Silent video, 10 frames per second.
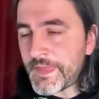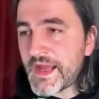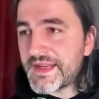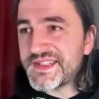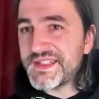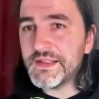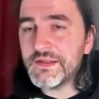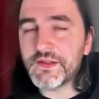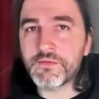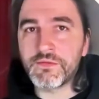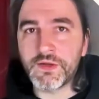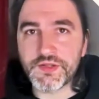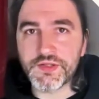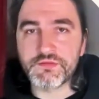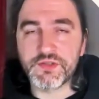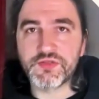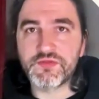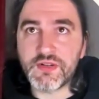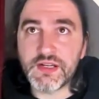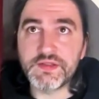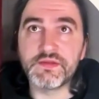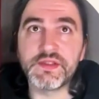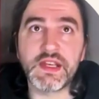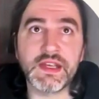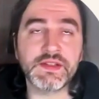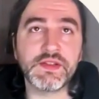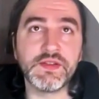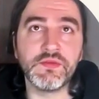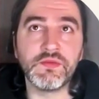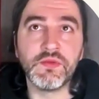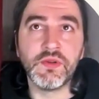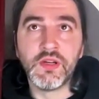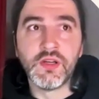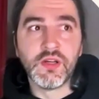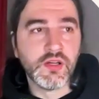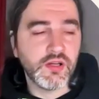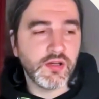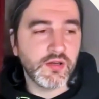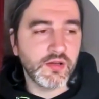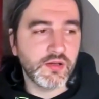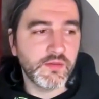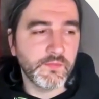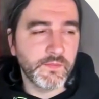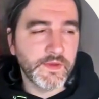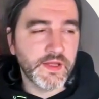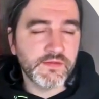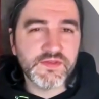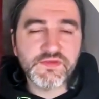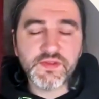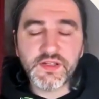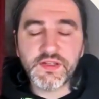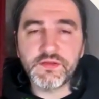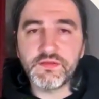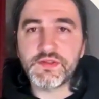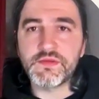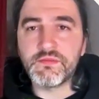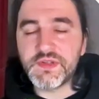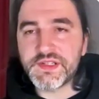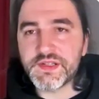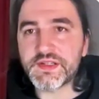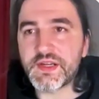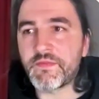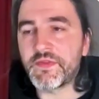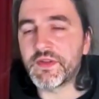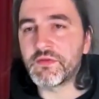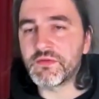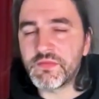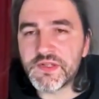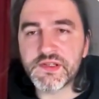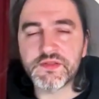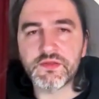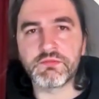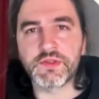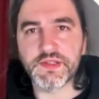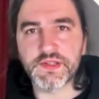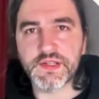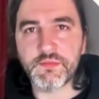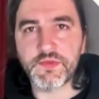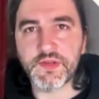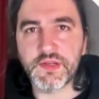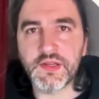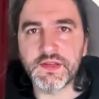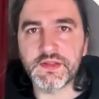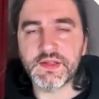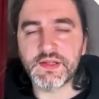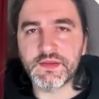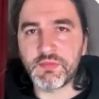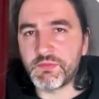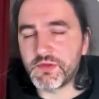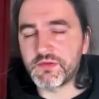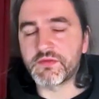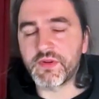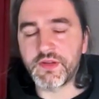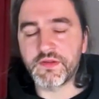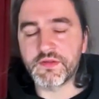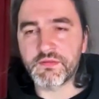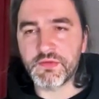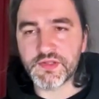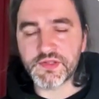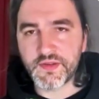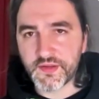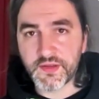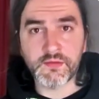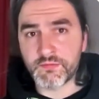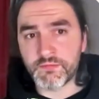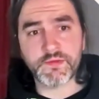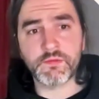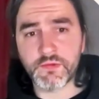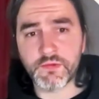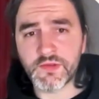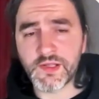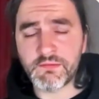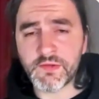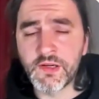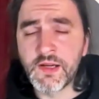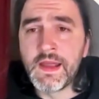I see a lot of questions which try to test you, kind of trick you into missing something or misinterpreting something, and people who create those questions think they're super clever.